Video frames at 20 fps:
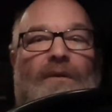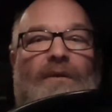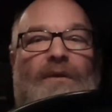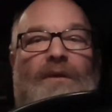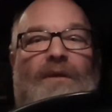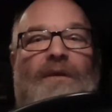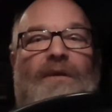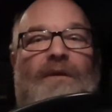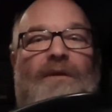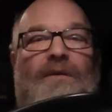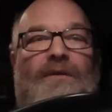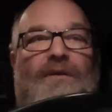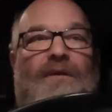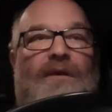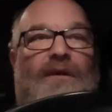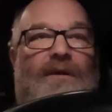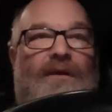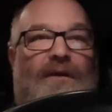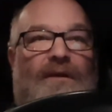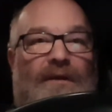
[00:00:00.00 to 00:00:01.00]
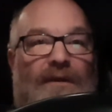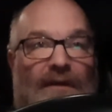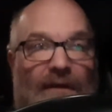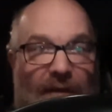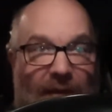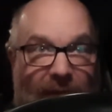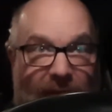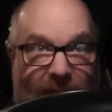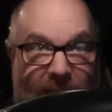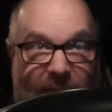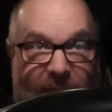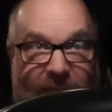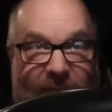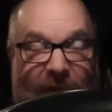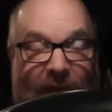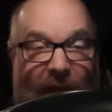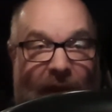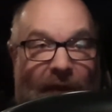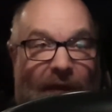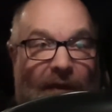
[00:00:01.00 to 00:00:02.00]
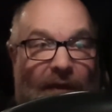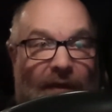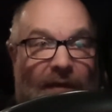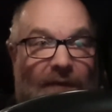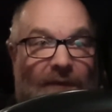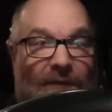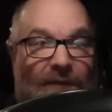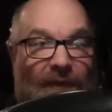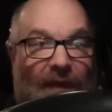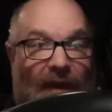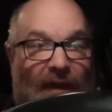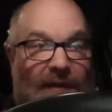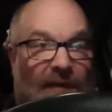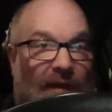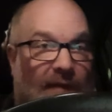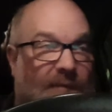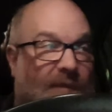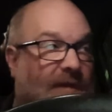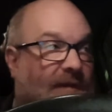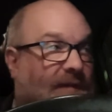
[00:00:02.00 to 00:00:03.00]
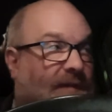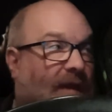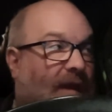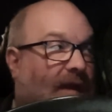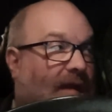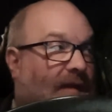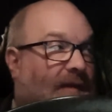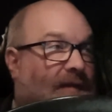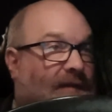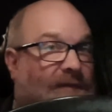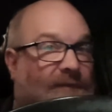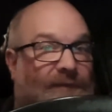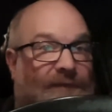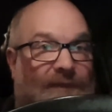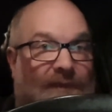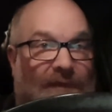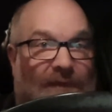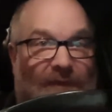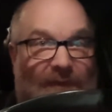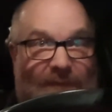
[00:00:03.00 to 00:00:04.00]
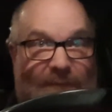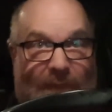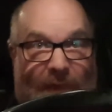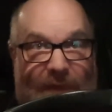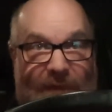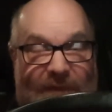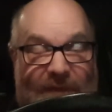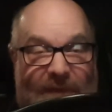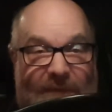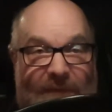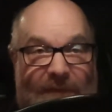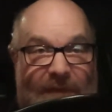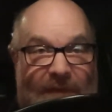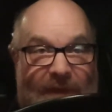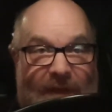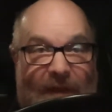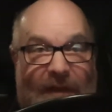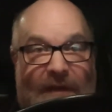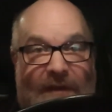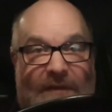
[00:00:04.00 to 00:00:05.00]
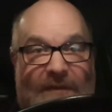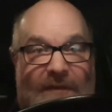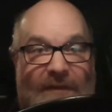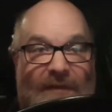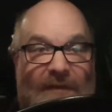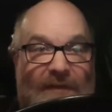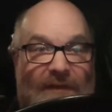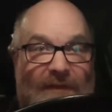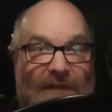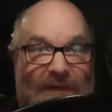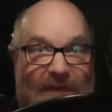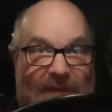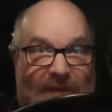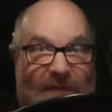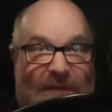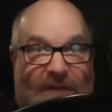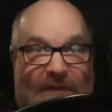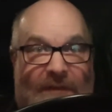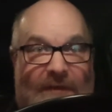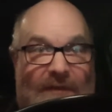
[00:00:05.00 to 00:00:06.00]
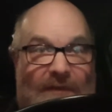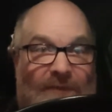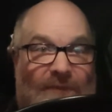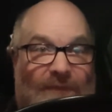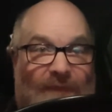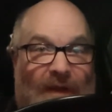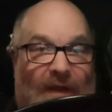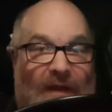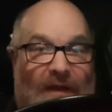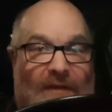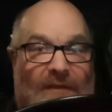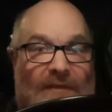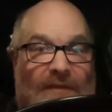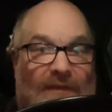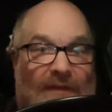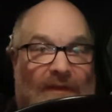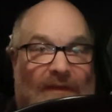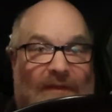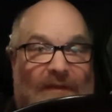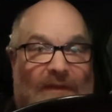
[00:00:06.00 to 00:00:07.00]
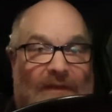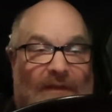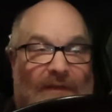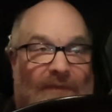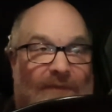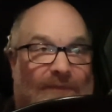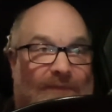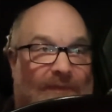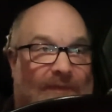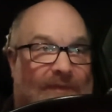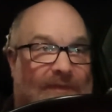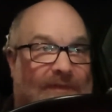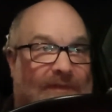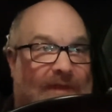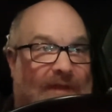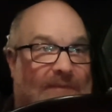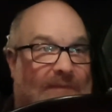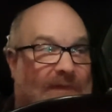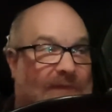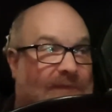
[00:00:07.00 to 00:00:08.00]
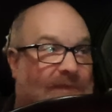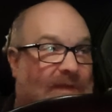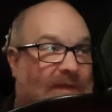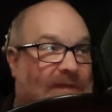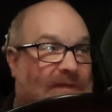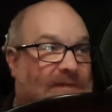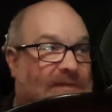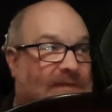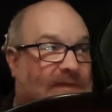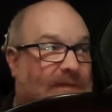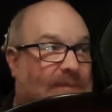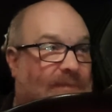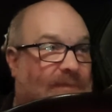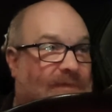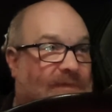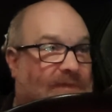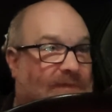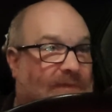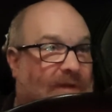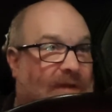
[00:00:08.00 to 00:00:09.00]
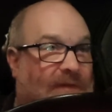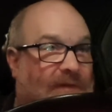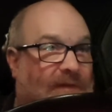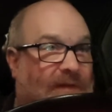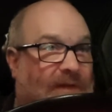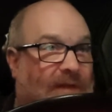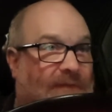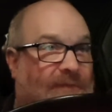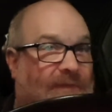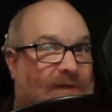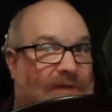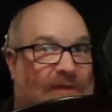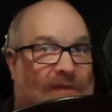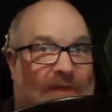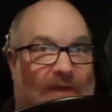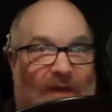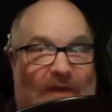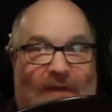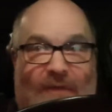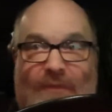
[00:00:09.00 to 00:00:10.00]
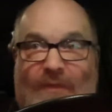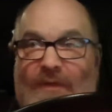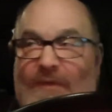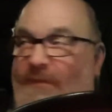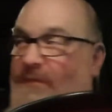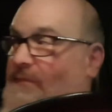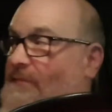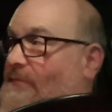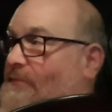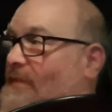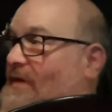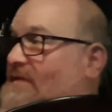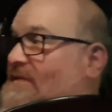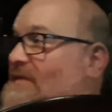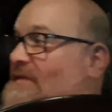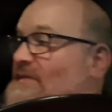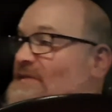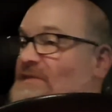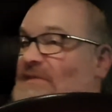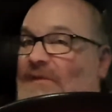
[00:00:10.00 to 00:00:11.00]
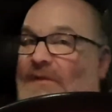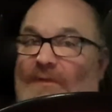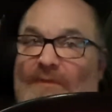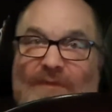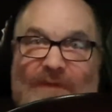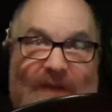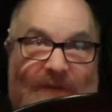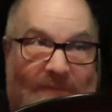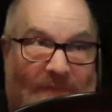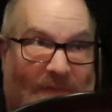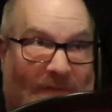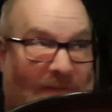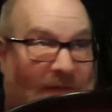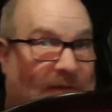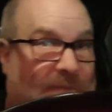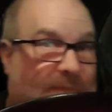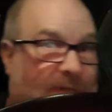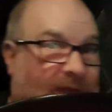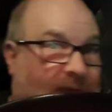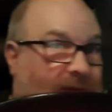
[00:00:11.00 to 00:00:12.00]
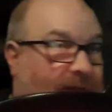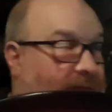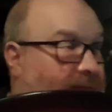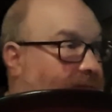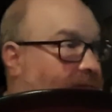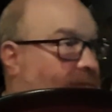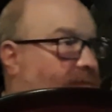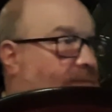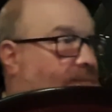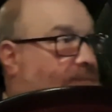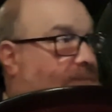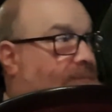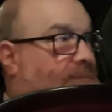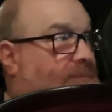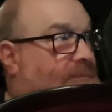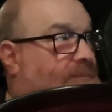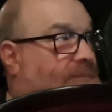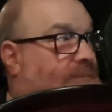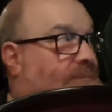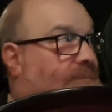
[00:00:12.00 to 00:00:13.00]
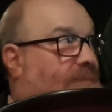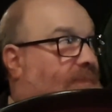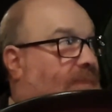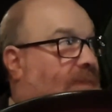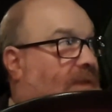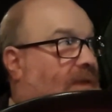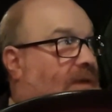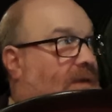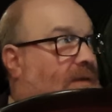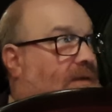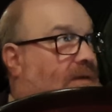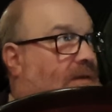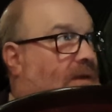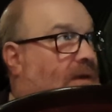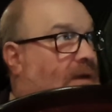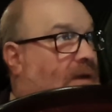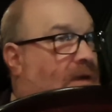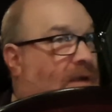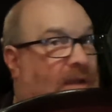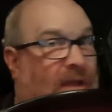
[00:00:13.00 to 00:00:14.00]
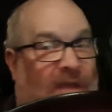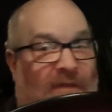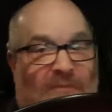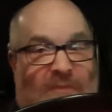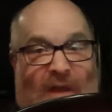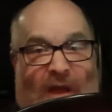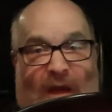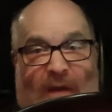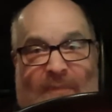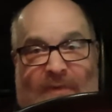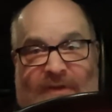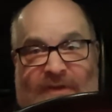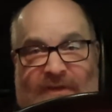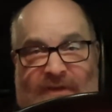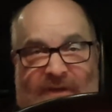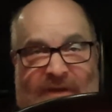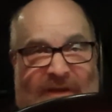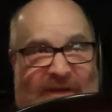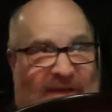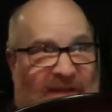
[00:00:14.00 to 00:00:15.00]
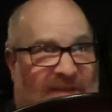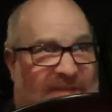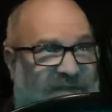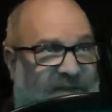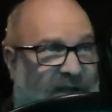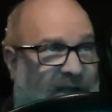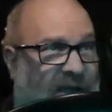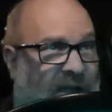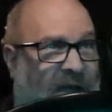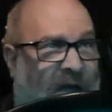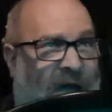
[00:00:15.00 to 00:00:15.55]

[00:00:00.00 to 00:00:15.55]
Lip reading: And I'm tired. In fact, I've been tired for most of the night. In fact, I think the first time I fell asleep was around 11 o'clock when business slowed down a little bit. And gave me opportunities to